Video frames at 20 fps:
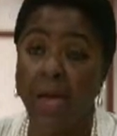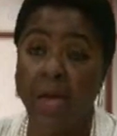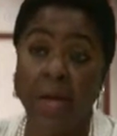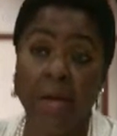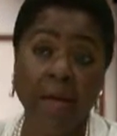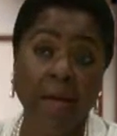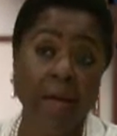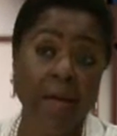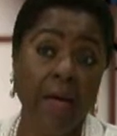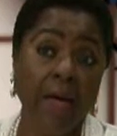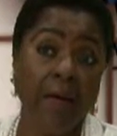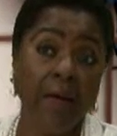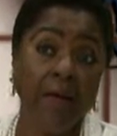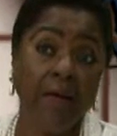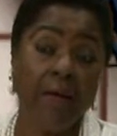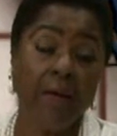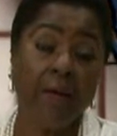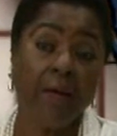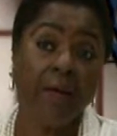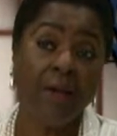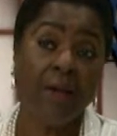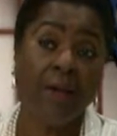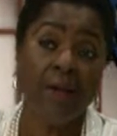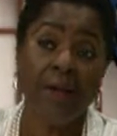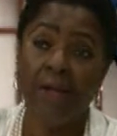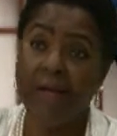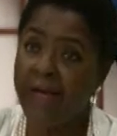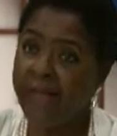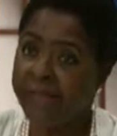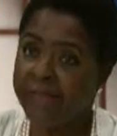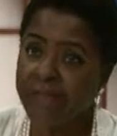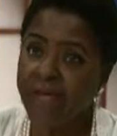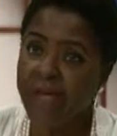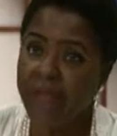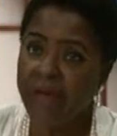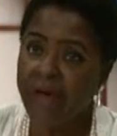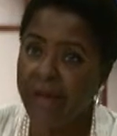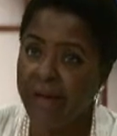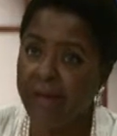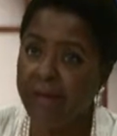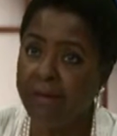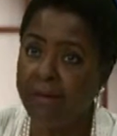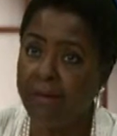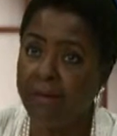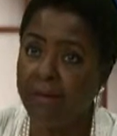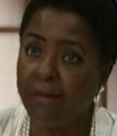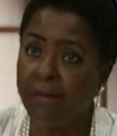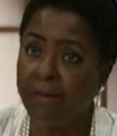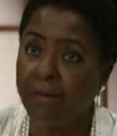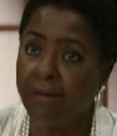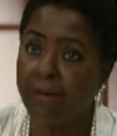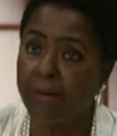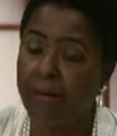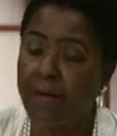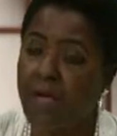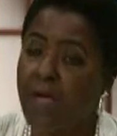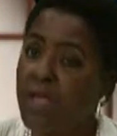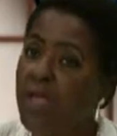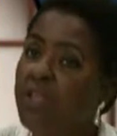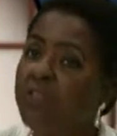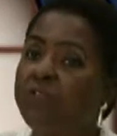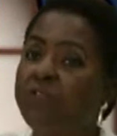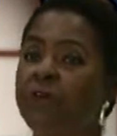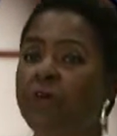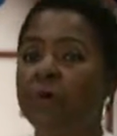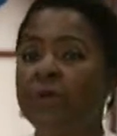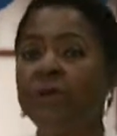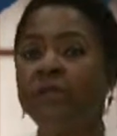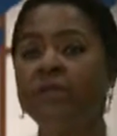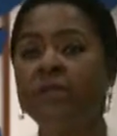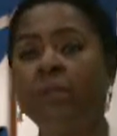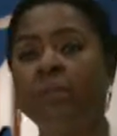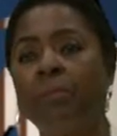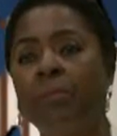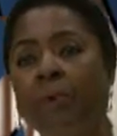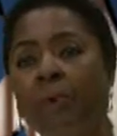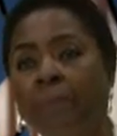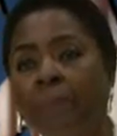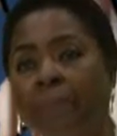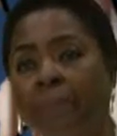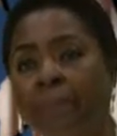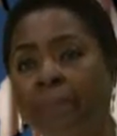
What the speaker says: and less headache is very simple.